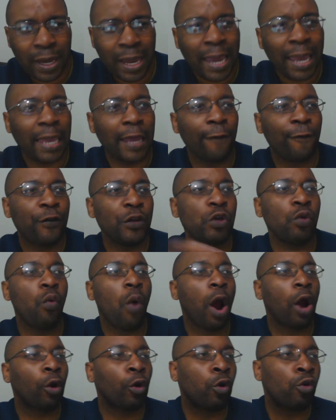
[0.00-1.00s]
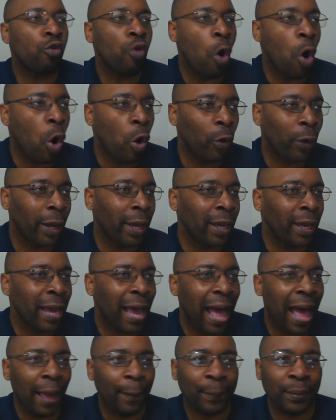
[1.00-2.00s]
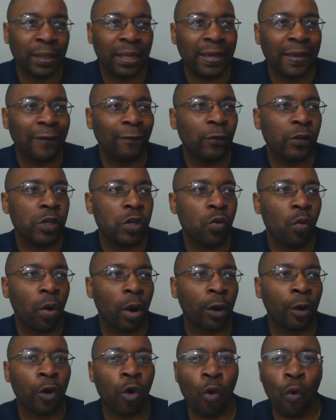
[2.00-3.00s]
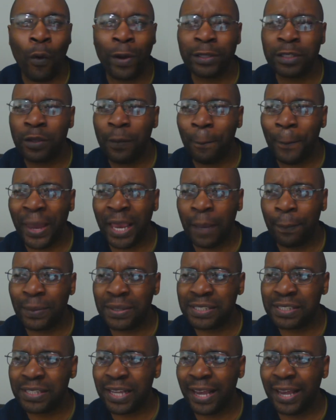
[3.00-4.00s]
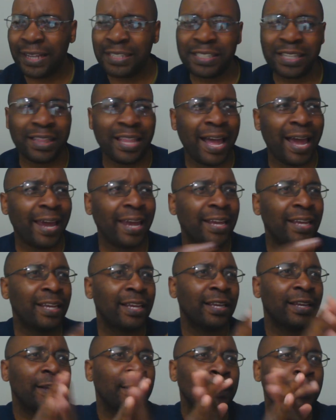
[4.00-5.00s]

If you are growing, I believe you are going to make mistakes. Like